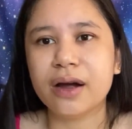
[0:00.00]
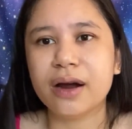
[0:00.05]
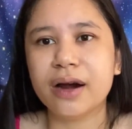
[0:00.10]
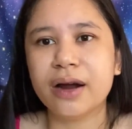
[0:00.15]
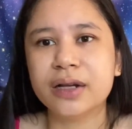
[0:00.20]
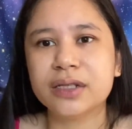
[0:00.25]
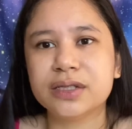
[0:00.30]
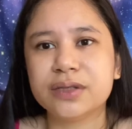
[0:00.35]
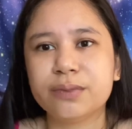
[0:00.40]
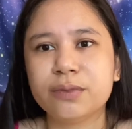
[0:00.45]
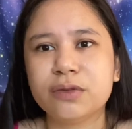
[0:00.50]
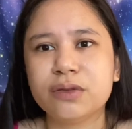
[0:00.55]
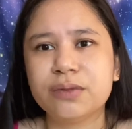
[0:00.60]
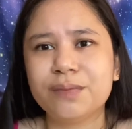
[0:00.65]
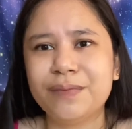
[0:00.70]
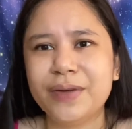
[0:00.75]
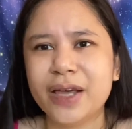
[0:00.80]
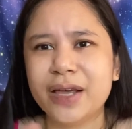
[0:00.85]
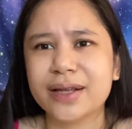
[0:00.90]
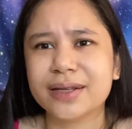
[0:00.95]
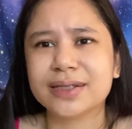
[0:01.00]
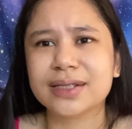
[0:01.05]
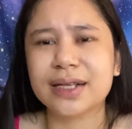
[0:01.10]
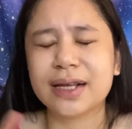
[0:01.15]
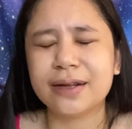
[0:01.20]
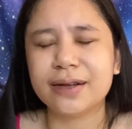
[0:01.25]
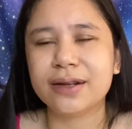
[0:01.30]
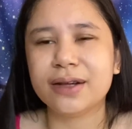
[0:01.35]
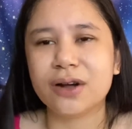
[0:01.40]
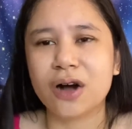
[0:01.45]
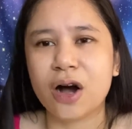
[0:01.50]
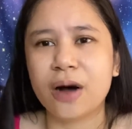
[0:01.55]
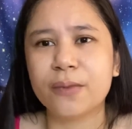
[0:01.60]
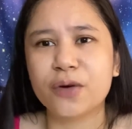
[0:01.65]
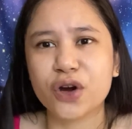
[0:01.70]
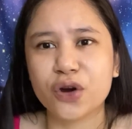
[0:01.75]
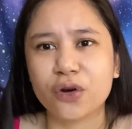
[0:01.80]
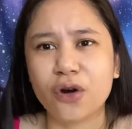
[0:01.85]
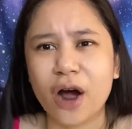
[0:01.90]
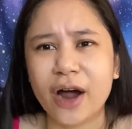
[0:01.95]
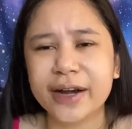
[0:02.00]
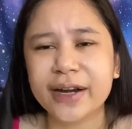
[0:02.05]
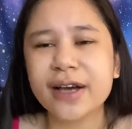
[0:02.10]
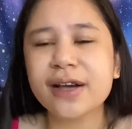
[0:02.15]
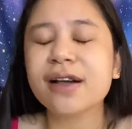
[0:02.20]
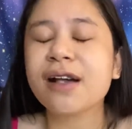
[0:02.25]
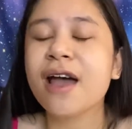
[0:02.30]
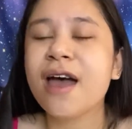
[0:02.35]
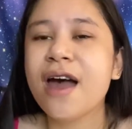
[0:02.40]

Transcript: as being slightly homoerotic,